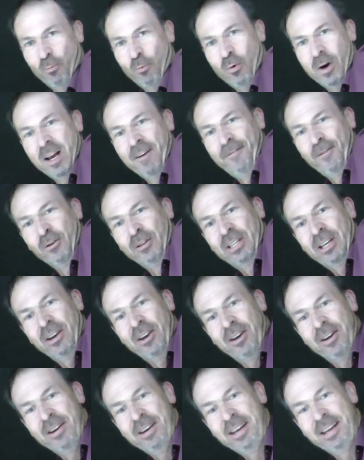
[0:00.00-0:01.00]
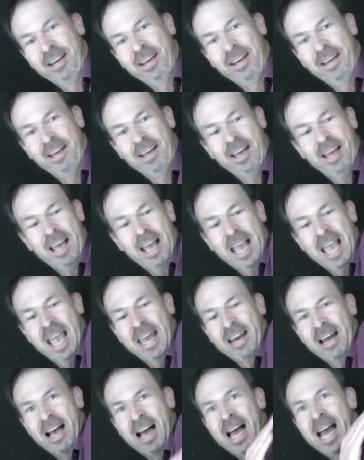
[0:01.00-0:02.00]
One full turn
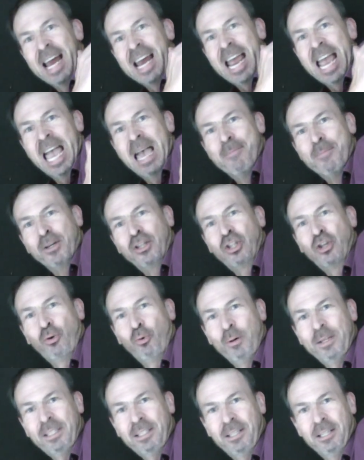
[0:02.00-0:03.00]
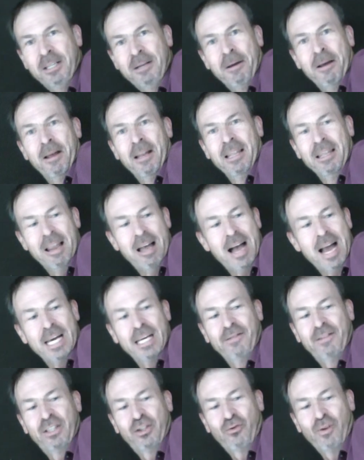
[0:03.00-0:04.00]
and I am a twisted line
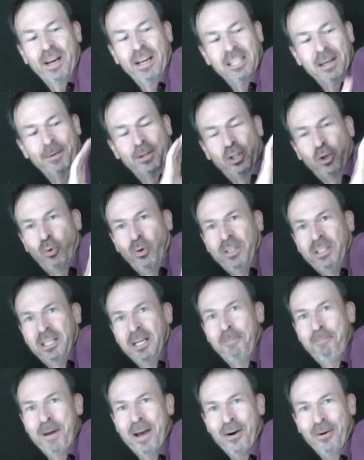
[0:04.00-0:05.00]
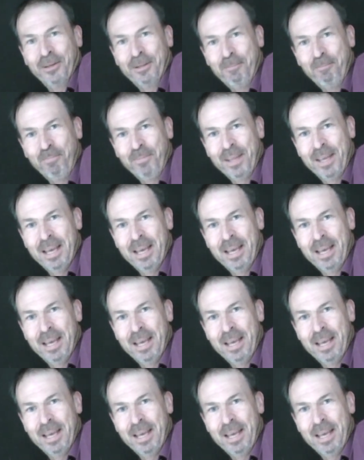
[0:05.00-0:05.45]
of strings. I'm a twisted belt.